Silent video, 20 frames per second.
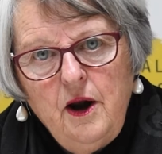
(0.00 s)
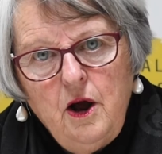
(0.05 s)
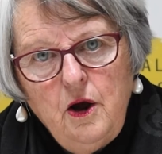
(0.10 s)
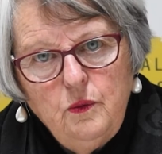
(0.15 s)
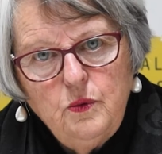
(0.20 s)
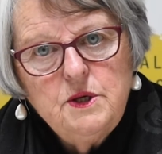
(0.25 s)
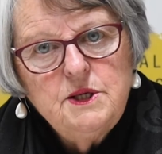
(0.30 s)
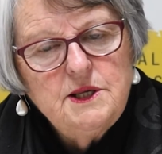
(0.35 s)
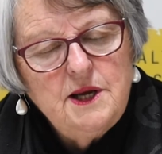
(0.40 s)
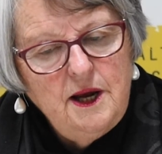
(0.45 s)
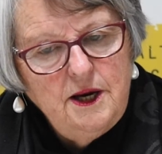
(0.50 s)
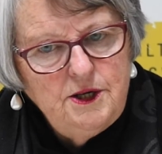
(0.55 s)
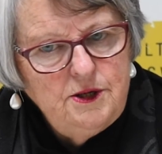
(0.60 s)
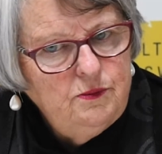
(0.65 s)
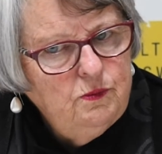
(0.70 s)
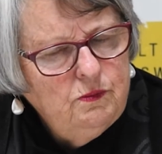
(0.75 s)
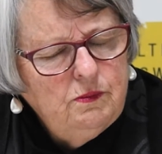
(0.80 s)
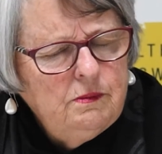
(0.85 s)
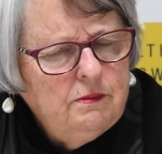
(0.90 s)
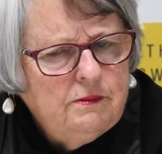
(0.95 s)
I would say
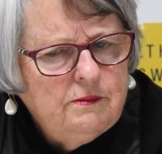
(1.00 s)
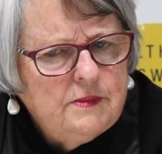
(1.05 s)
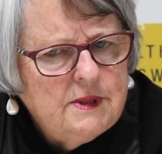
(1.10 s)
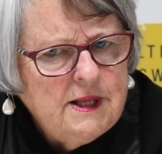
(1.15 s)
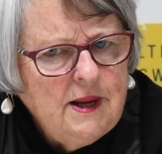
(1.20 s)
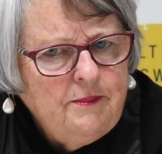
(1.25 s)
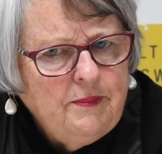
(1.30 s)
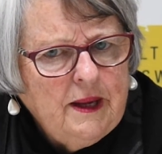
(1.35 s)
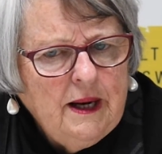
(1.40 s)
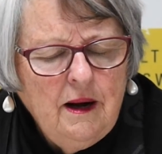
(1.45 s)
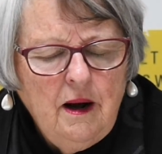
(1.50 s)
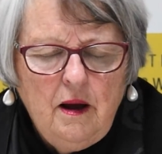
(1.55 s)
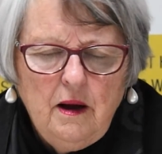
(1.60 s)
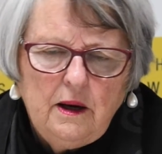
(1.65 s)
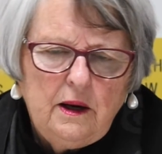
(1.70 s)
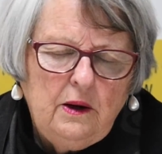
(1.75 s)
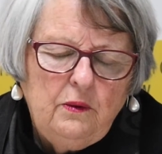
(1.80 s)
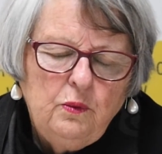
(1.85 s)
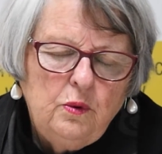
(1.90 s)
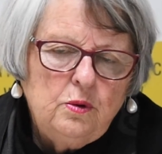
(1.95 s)
something
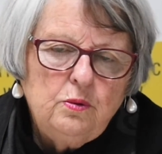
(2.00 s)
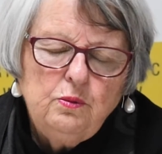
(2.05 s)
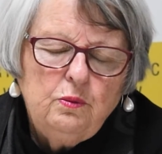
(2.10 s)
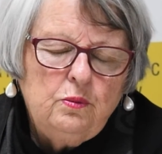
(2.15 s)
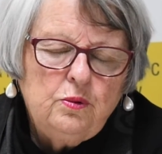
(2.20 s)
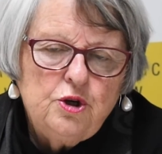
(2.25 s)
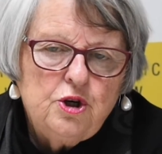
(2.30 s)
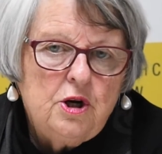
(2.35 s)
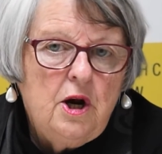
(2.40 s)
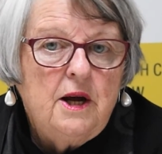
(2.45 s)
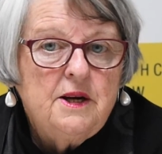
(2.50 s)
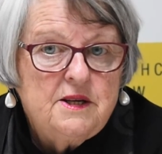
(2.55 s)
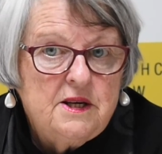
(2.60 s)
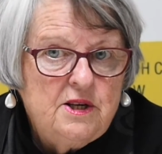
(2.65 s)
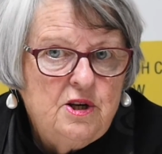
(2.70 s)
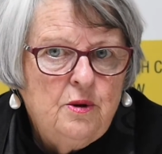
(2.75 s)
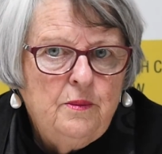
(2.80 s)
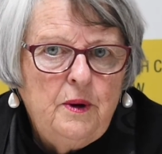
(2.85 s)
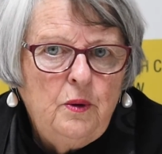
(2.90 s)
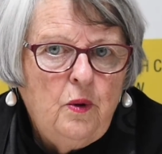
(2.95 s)
like, well, would you like to
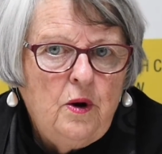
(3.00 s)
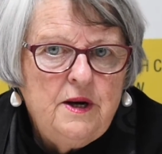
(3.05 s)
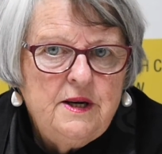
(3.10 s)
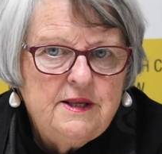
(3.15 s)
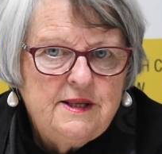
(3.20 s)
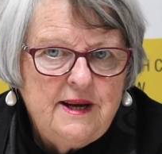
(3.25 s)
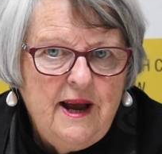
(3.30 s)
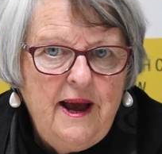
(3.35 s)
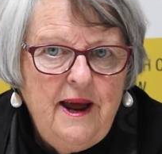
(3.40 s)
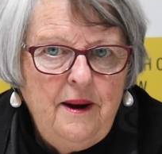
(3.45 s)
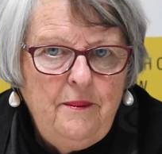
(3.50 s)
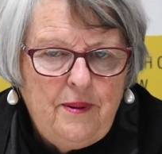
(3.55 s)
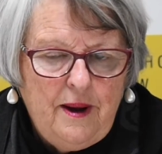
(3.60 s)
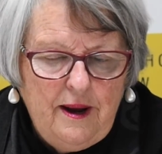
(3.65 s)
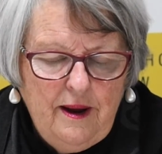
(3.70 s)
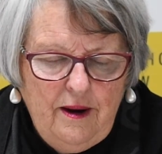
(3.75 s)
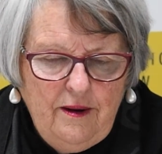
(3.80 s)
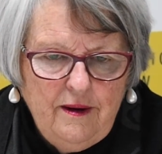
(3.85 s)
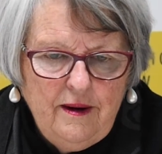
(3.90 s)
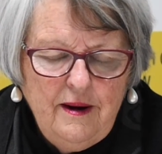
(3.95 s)
tell me what you're sad
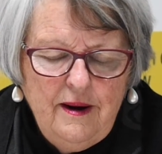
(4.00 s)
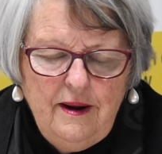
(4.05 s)
about?